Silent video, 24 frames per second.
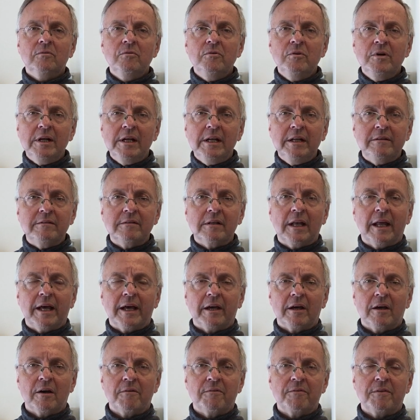Really to
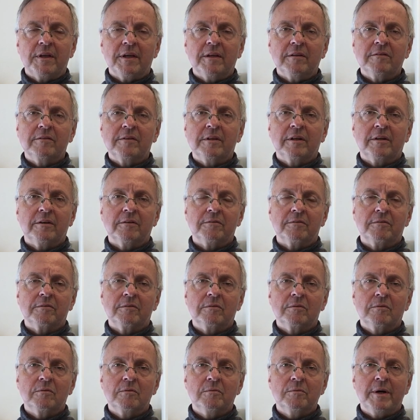let go of things that have
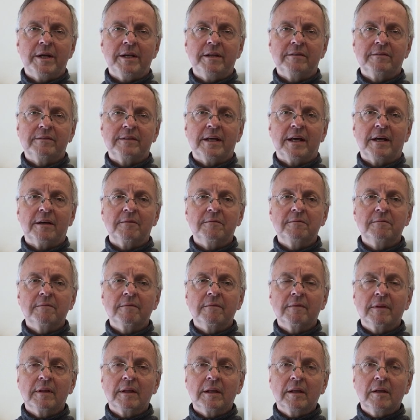weighed us down.
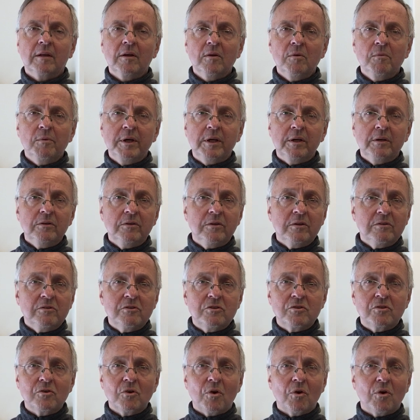We can do
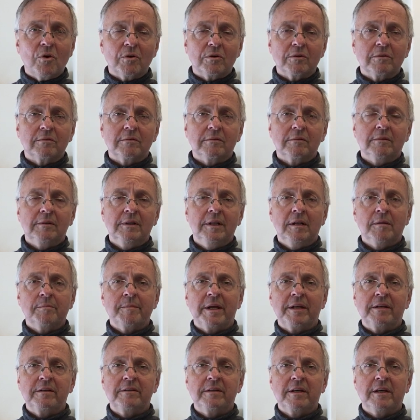short little
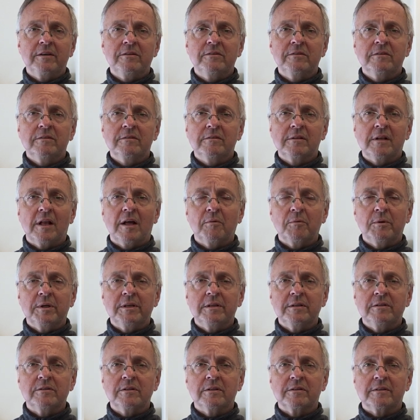meditations like we
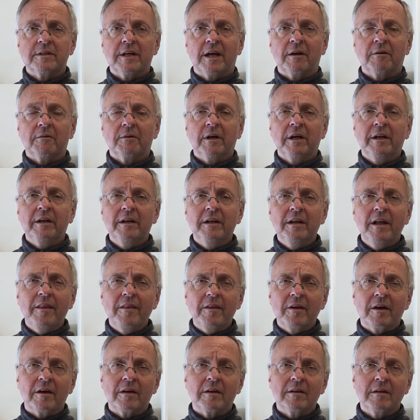did just now. And
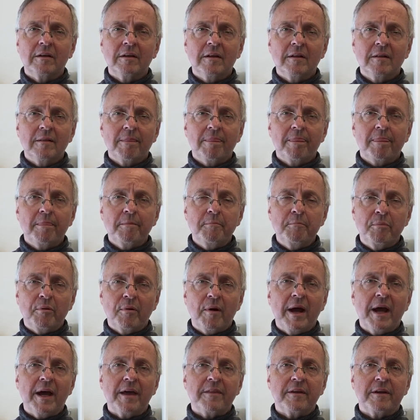another
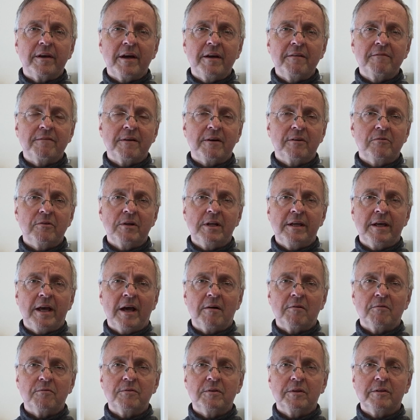prayer that I found really
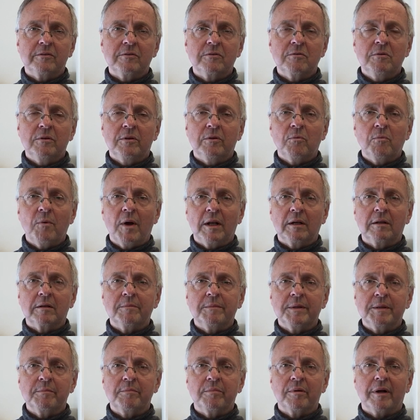helpful is called the
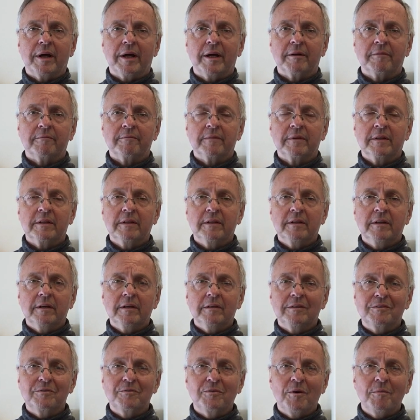Welcoming Prayer.
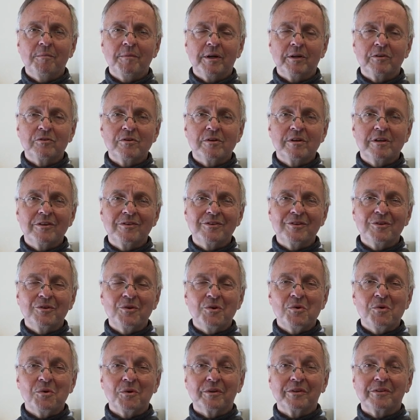It's from a tradition
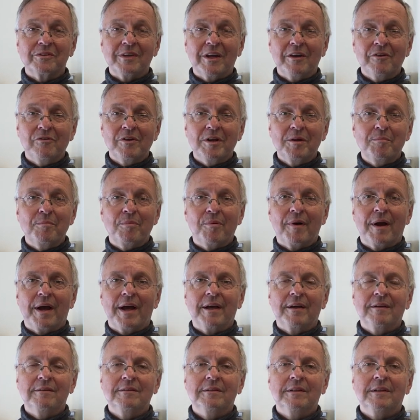called Centering
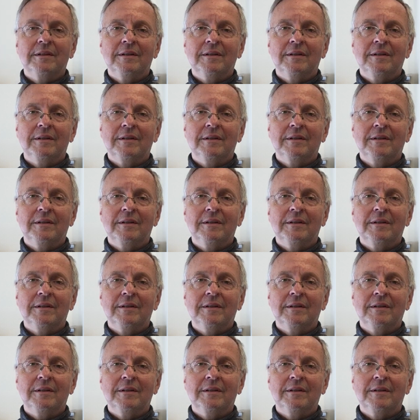Prayer.